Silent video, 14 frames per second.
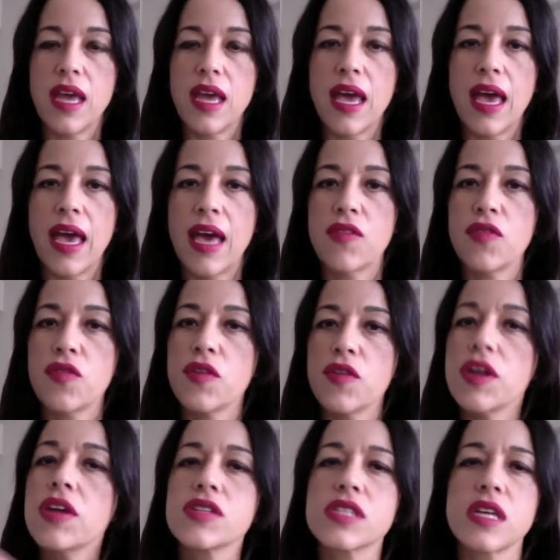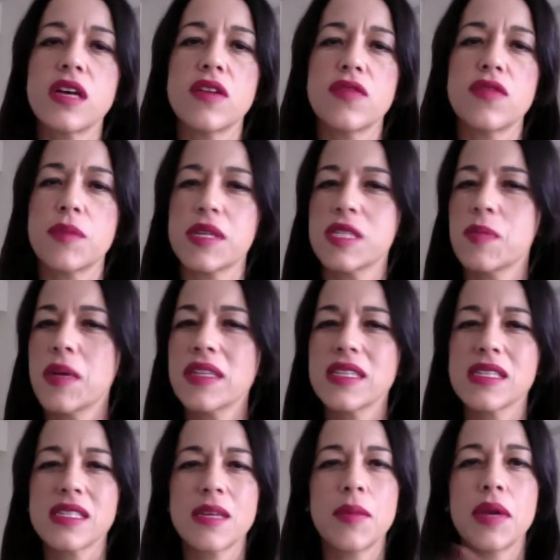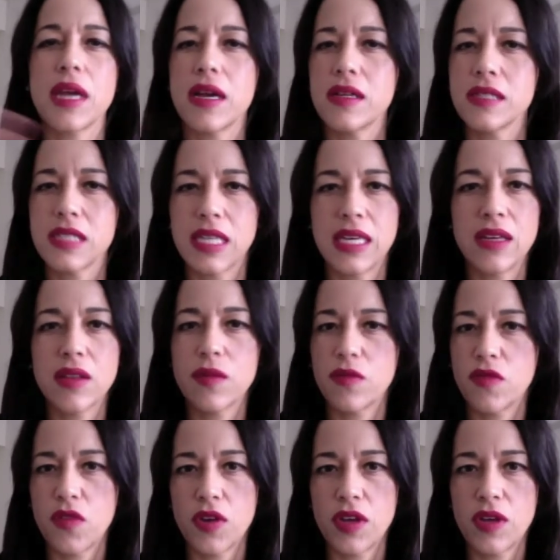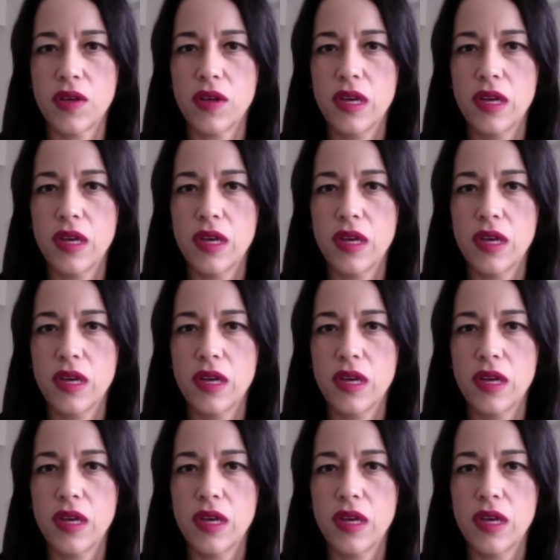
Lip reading: and free yourself from expecting someone else to heal them for you.